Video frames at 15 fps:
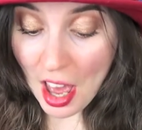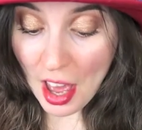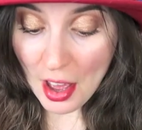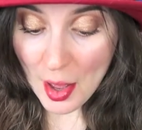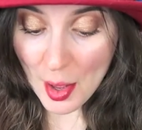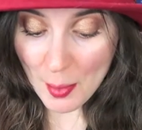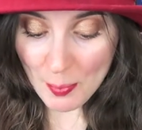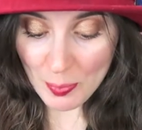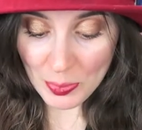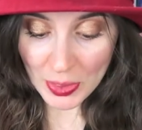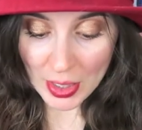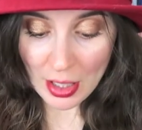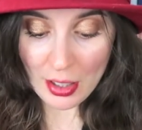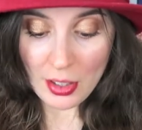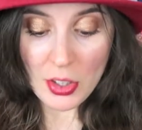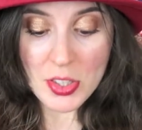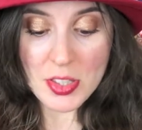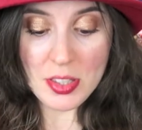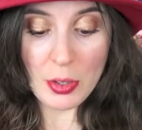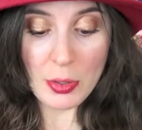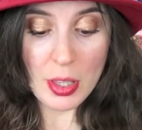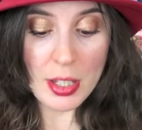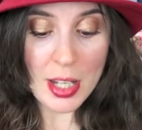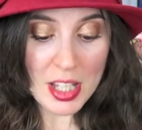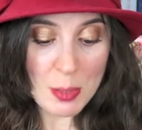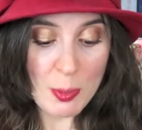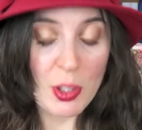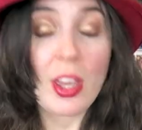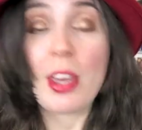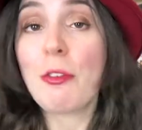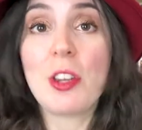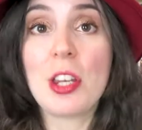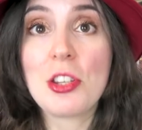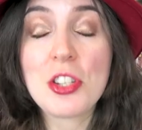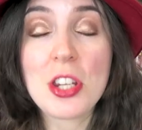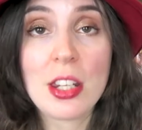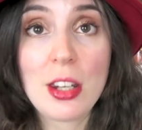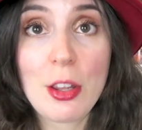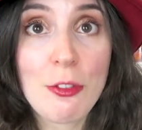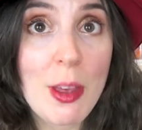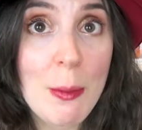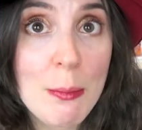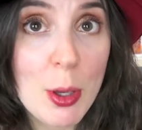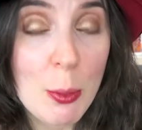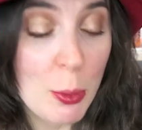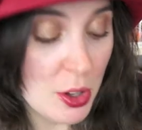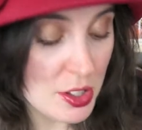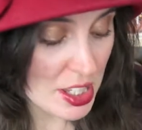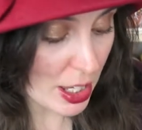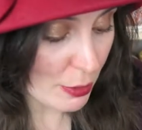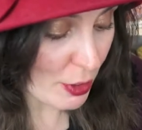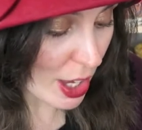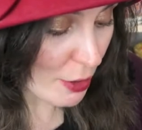So the next book I finished in November was If